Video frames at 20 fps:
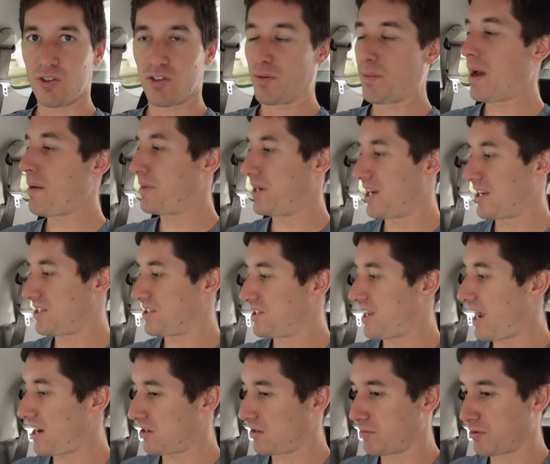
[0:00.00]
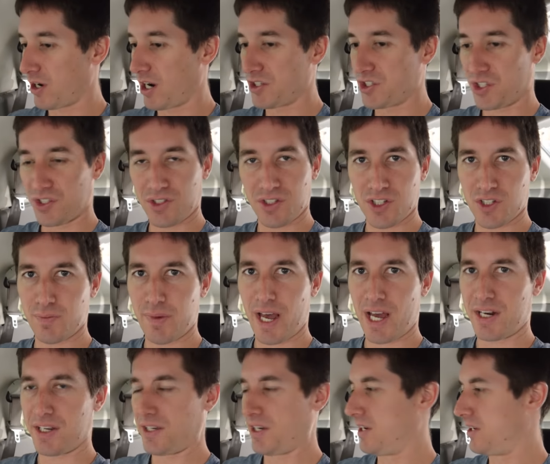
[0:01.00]
Remind me not to tackle projects this
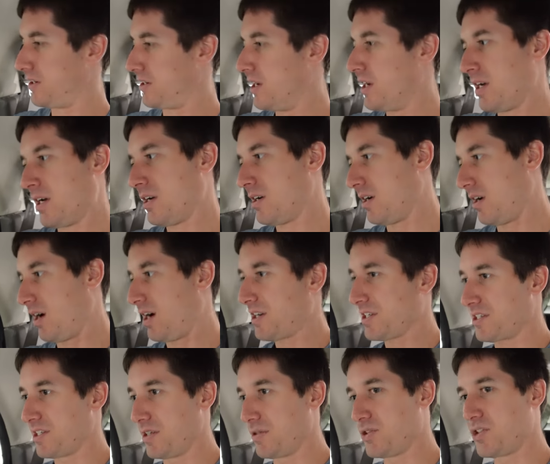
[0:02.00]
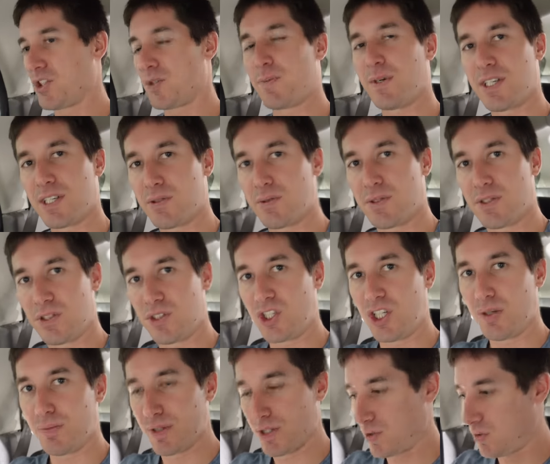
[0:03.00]
bad again. Honestly, it was just because it was the
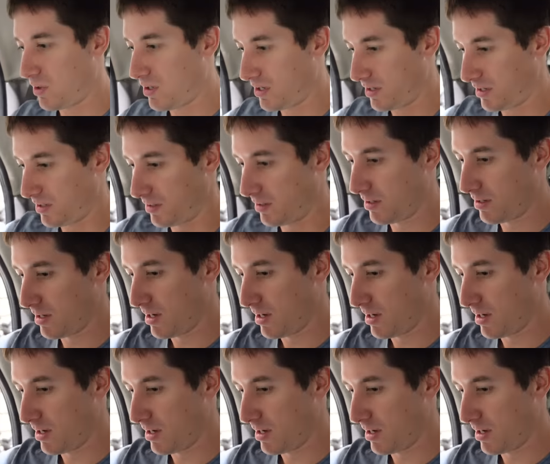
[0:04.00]
cheapest one.